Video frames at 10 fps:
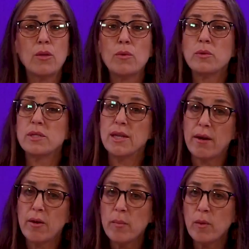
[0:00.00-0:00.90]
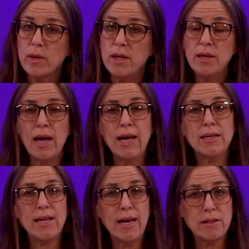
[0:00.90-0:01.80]
through ceremony
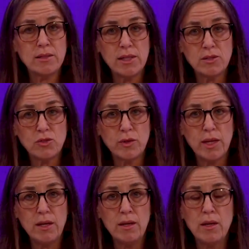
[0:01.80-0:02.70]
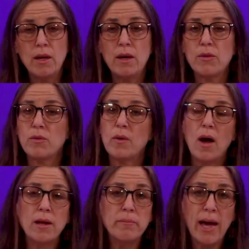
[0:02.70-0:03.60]
and ancestry, through
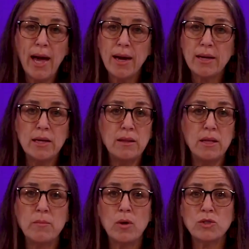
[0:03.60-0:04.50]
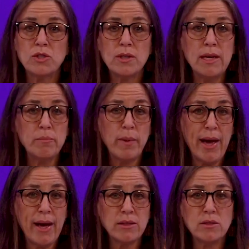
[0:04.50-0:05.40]
unpacking the emotional
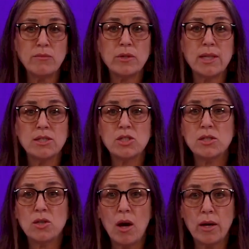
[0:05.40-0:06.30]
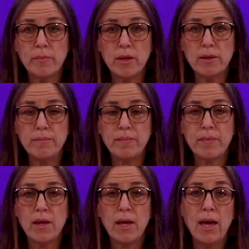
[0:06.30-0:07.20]
impacts of religious dogma,
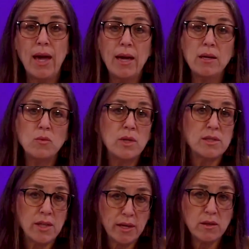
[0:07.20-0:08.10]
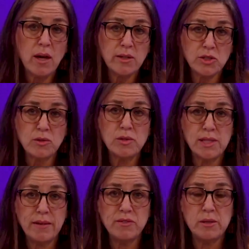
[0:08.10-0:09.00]
and what psychological
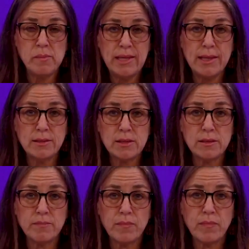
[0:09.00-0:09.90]
safety means.